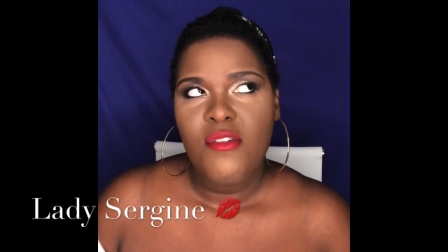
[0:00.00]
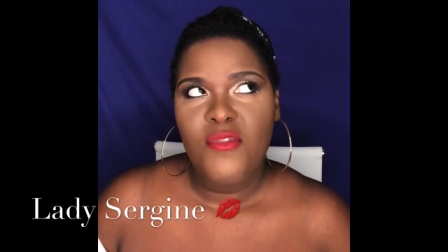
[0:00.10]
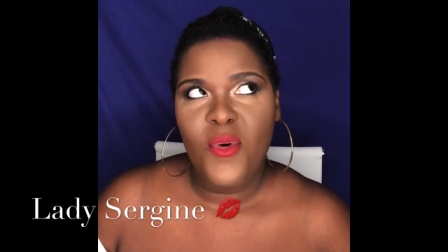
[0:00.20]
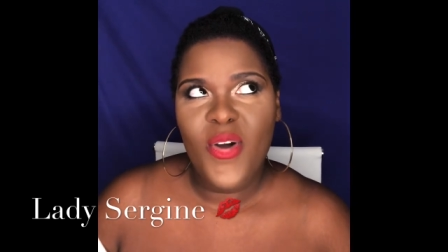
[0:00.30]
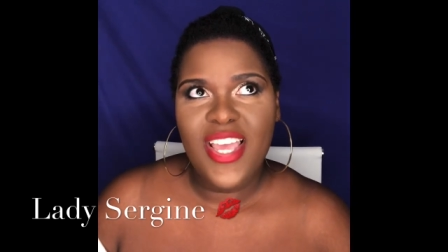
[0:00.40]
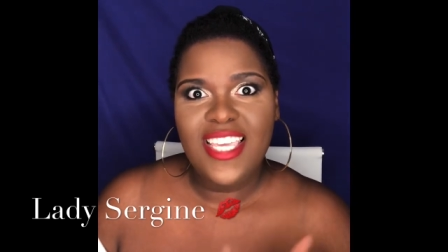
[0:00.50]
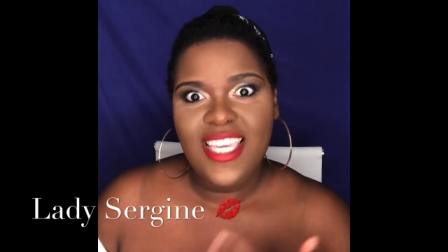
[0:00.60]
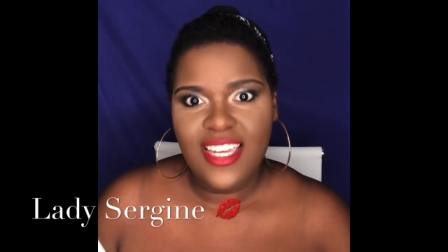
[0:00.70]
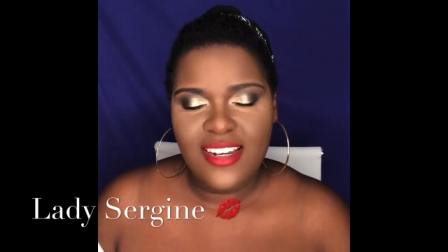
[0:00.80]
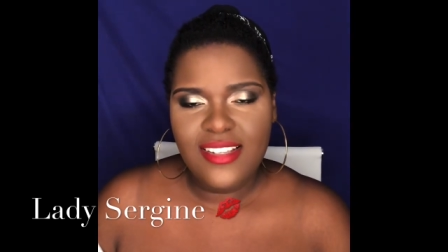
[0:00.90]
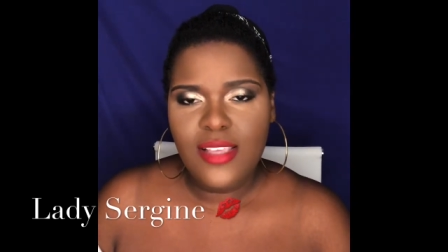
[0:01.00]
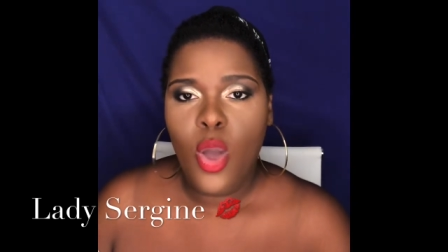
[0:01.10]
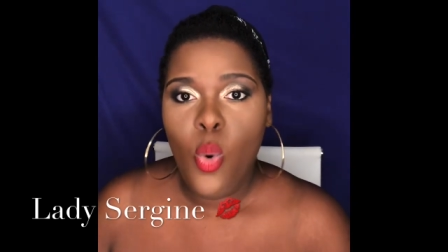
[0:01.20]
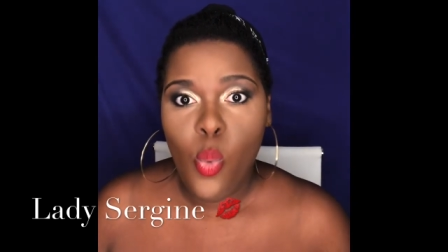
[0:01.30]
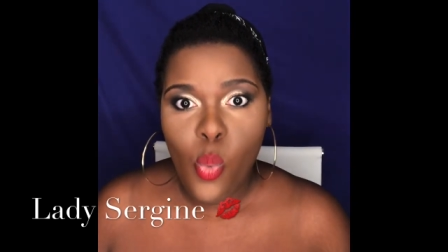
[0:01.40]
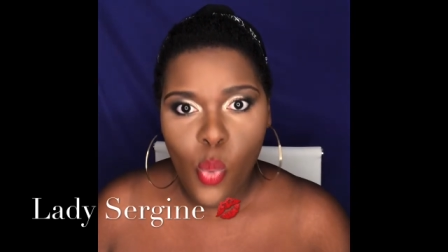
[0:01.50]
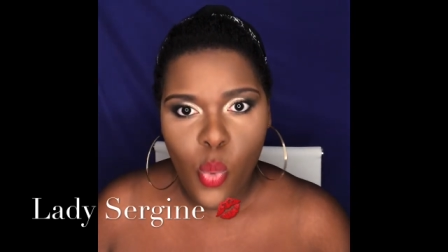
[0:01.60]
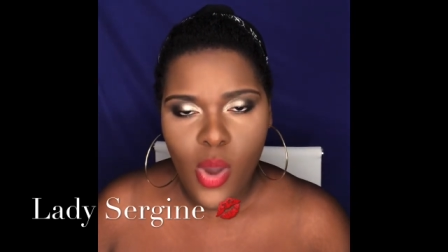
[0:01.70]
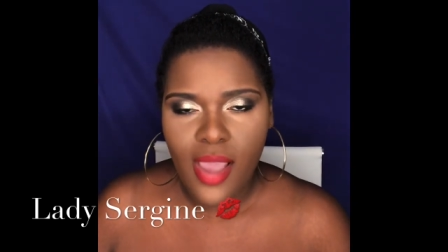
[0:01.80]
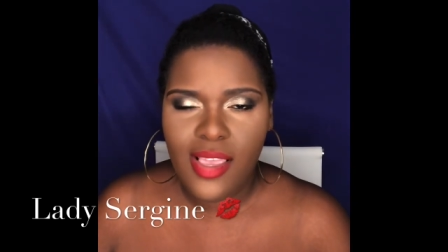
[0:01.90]
four years. Whew,
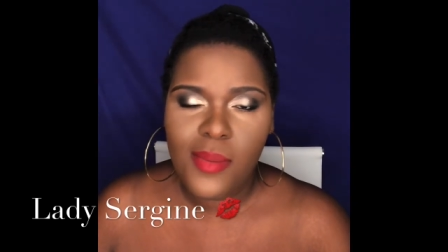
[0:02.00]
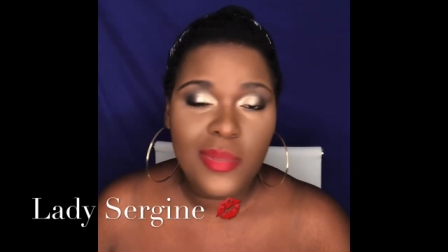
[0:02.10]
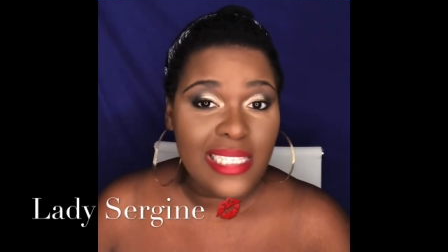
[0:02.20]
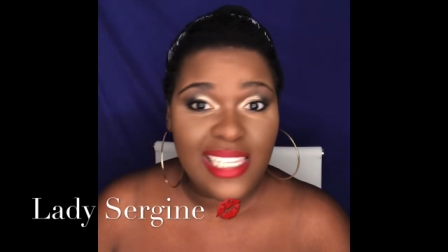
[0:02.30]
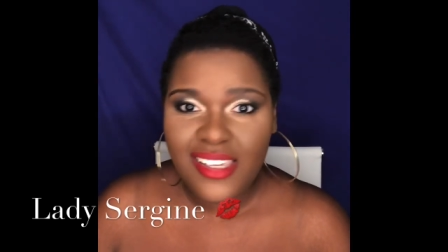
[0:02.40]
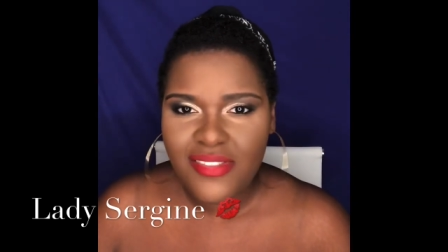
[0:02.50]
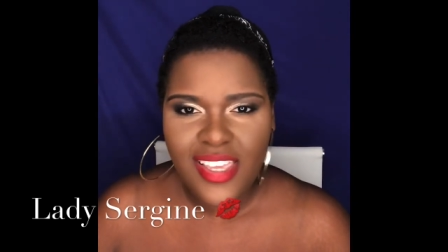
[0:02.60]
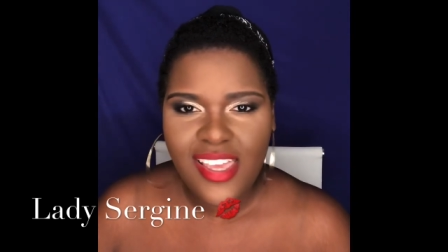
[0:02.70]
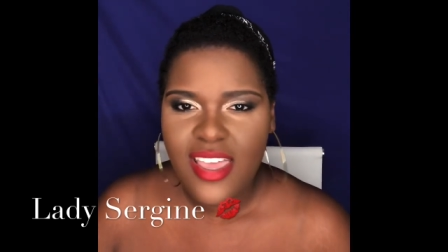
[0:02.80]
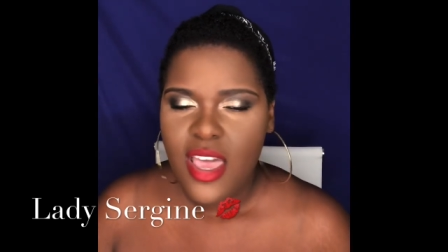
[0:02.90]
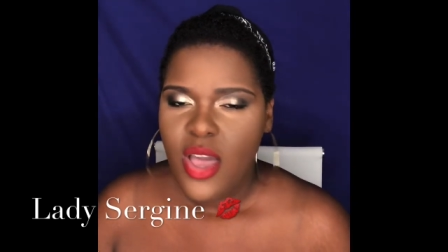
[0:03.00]
I can't believe it.